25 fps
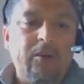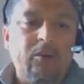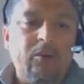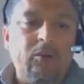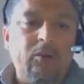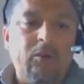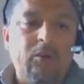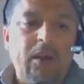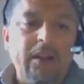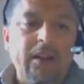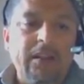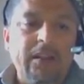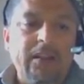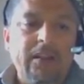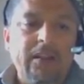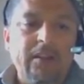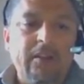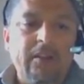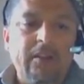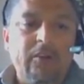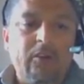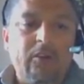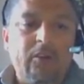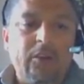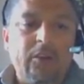1
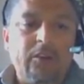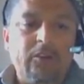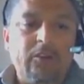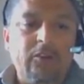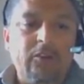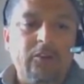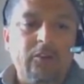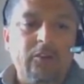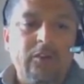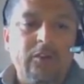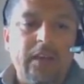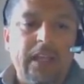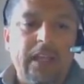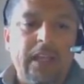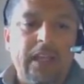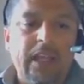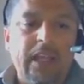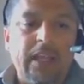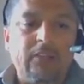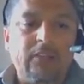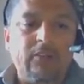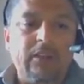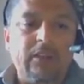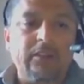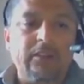or 2
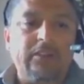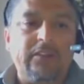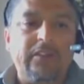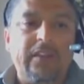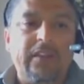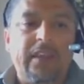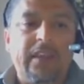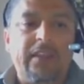electrons.